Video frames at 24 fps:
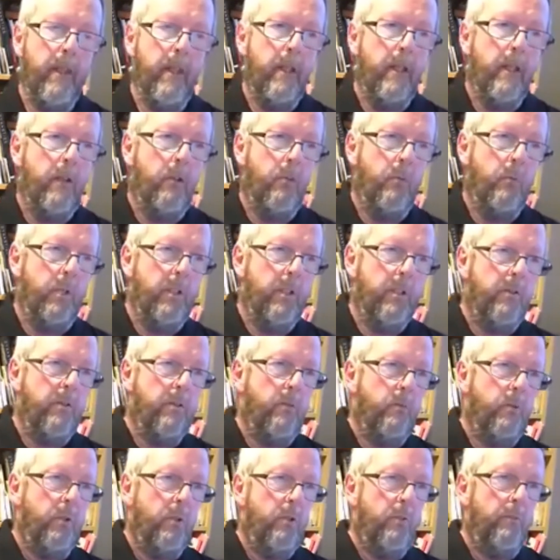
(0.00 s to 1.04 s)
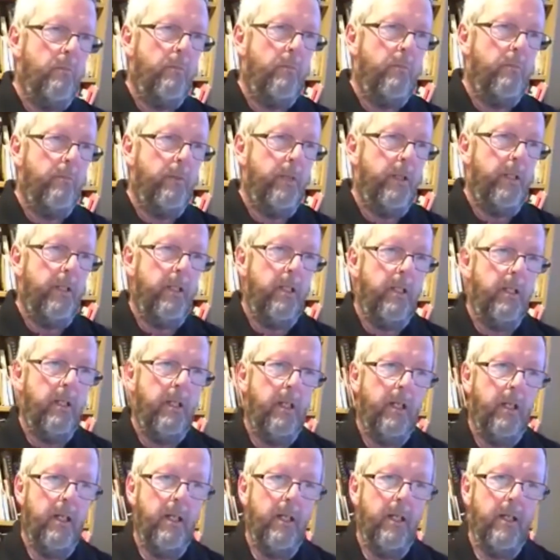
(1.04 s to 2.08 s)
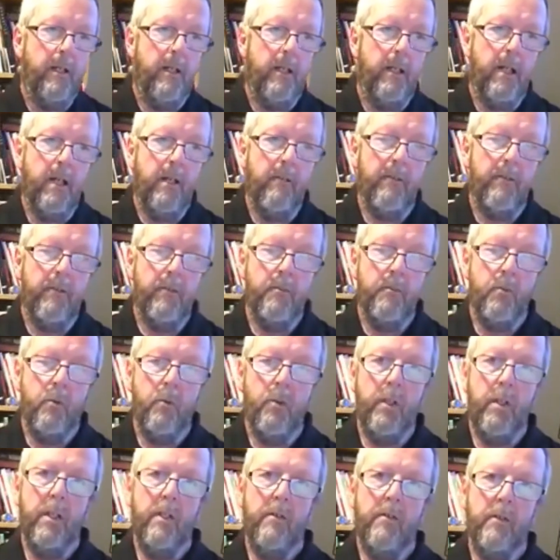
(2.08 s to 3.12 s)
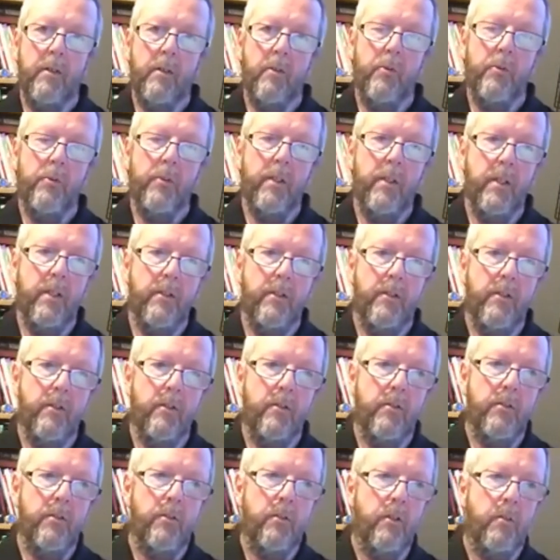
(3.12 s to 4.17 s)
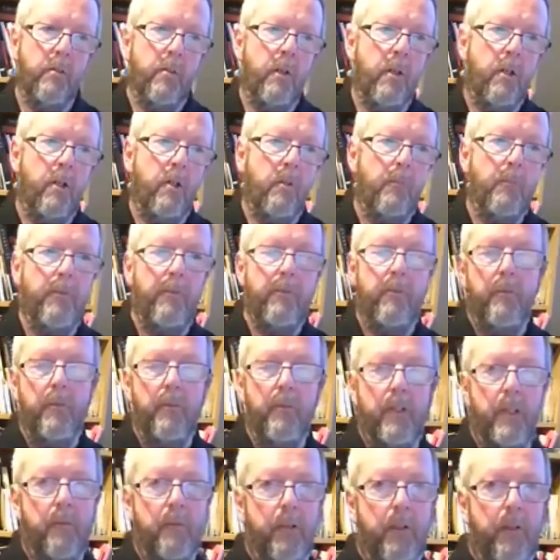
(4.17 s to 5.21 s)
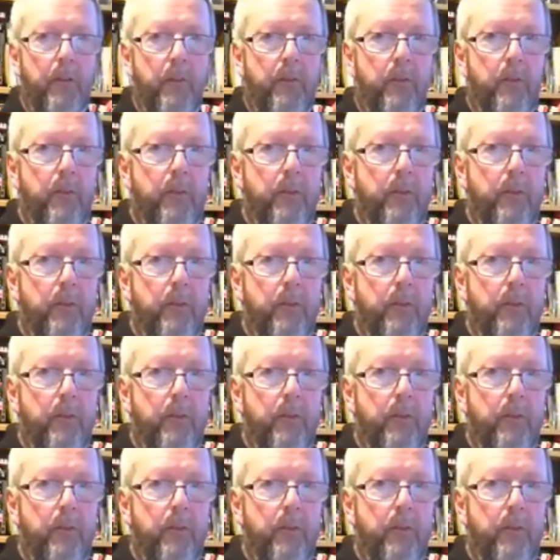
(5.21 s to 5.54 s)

which will be have small enough holes in it to stop hops from coming through.